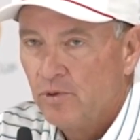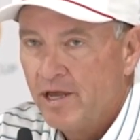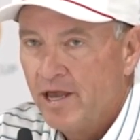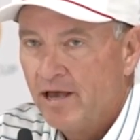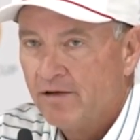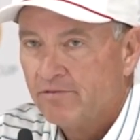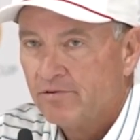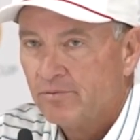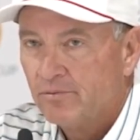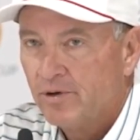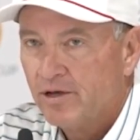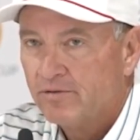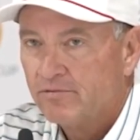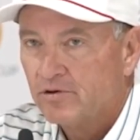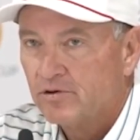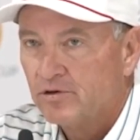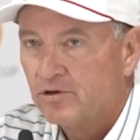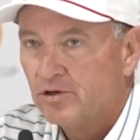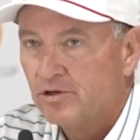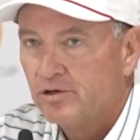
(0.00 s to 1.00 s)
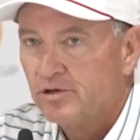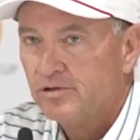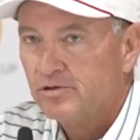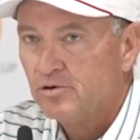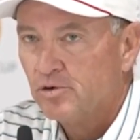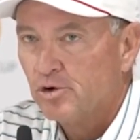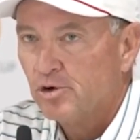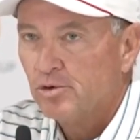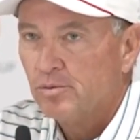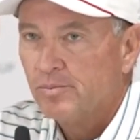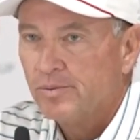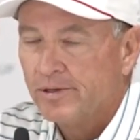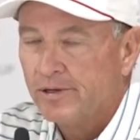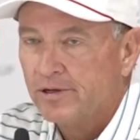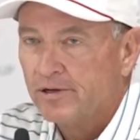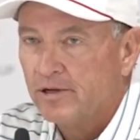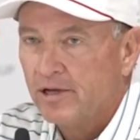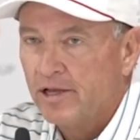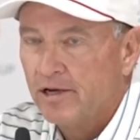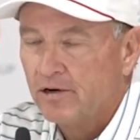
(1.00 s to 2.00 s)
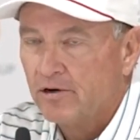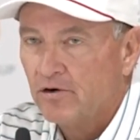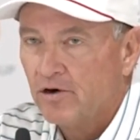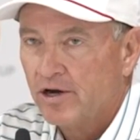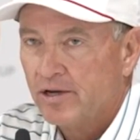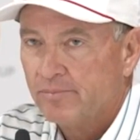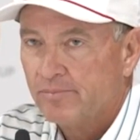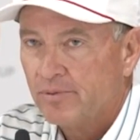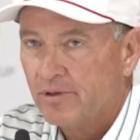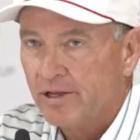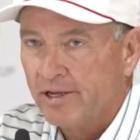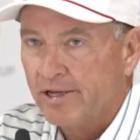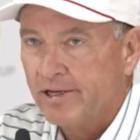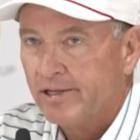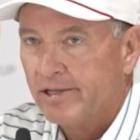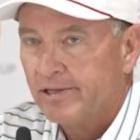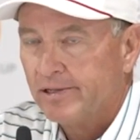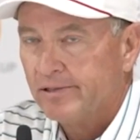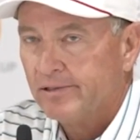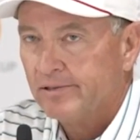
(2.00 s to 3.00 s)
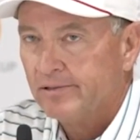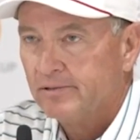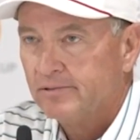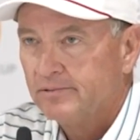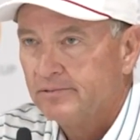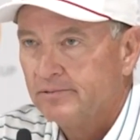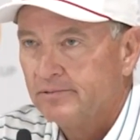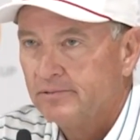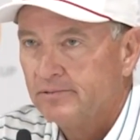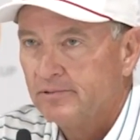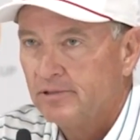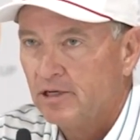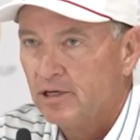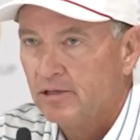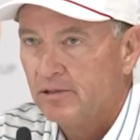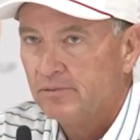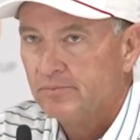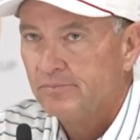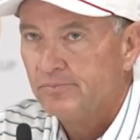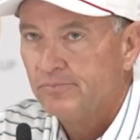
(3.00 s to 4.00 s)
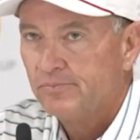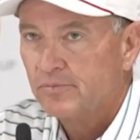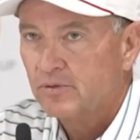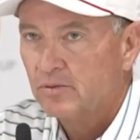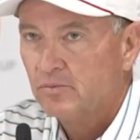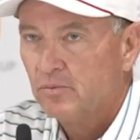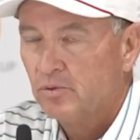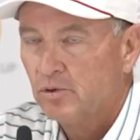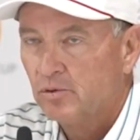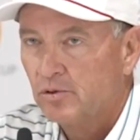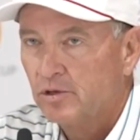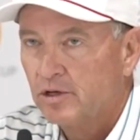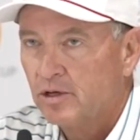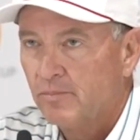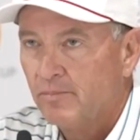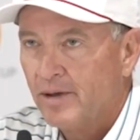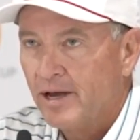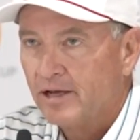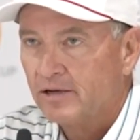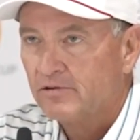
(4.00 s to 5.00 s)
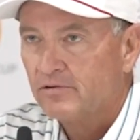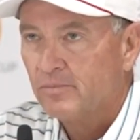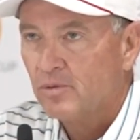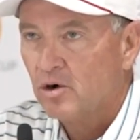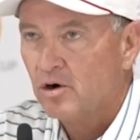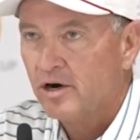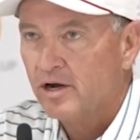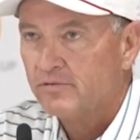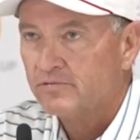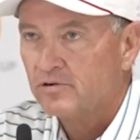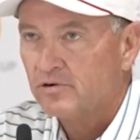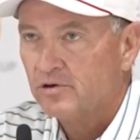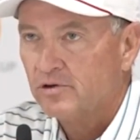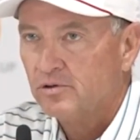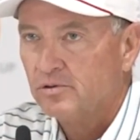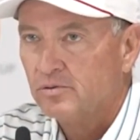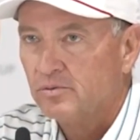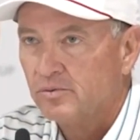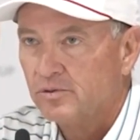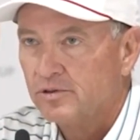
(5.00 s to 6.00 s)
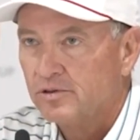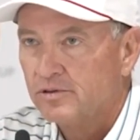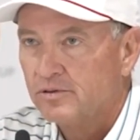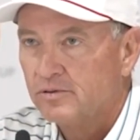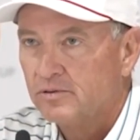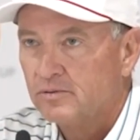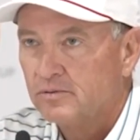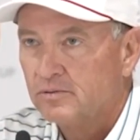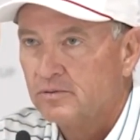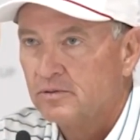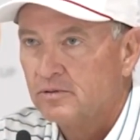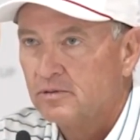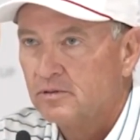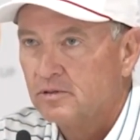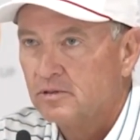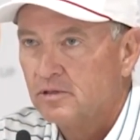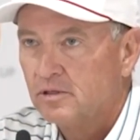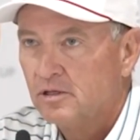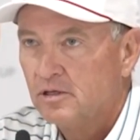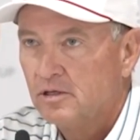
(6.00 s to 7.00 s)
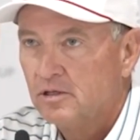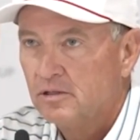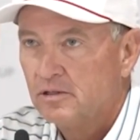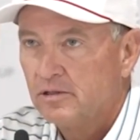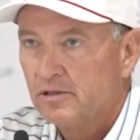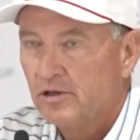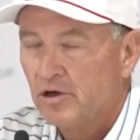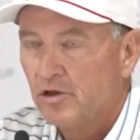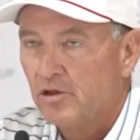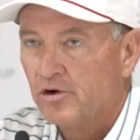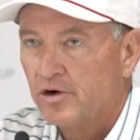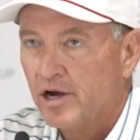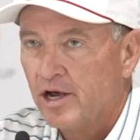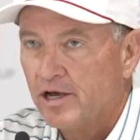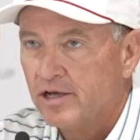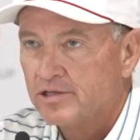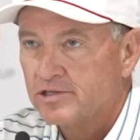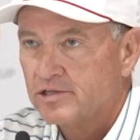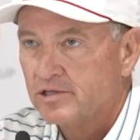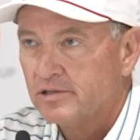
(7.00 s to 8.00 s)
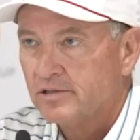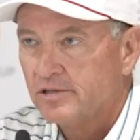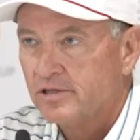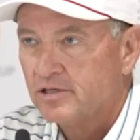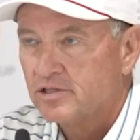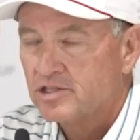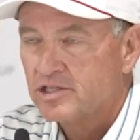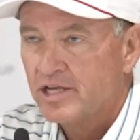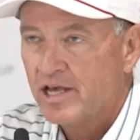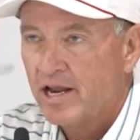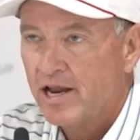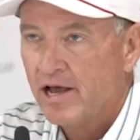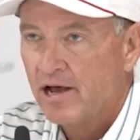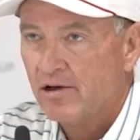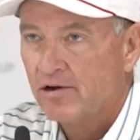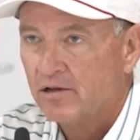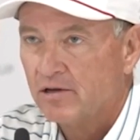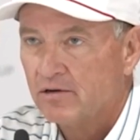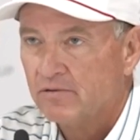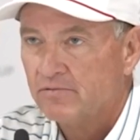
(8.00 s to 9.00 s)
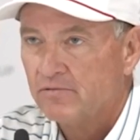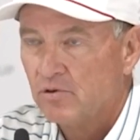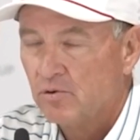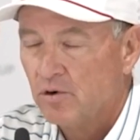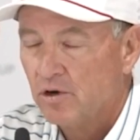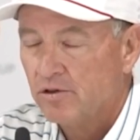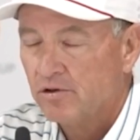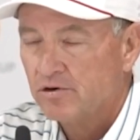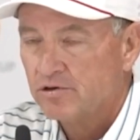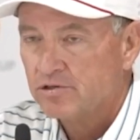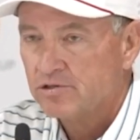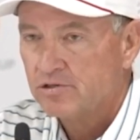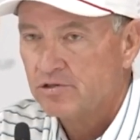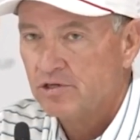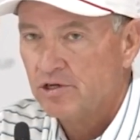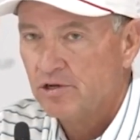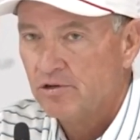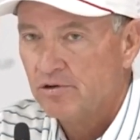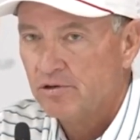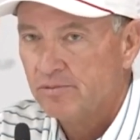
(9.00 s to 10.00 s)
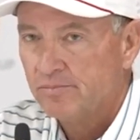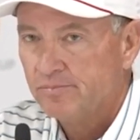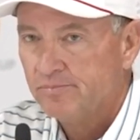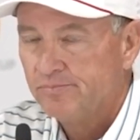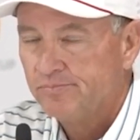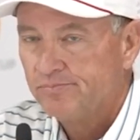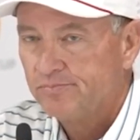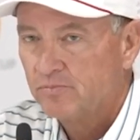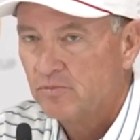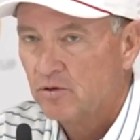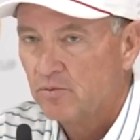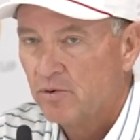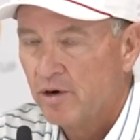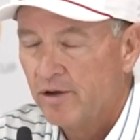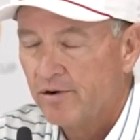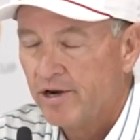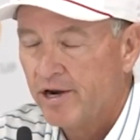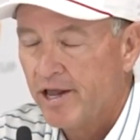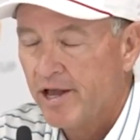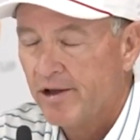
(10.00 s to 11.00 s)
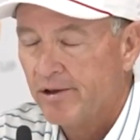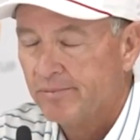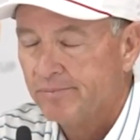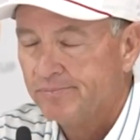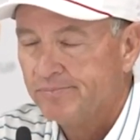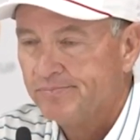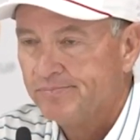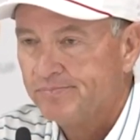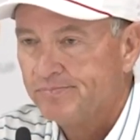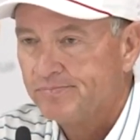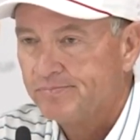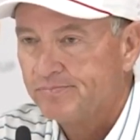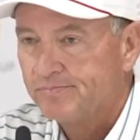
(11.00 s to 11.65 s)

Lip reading: We have a good group and a great plan, and you know we'll come back tomorrow afternoon with the other guys that sat out and a few others, you know, to round it out.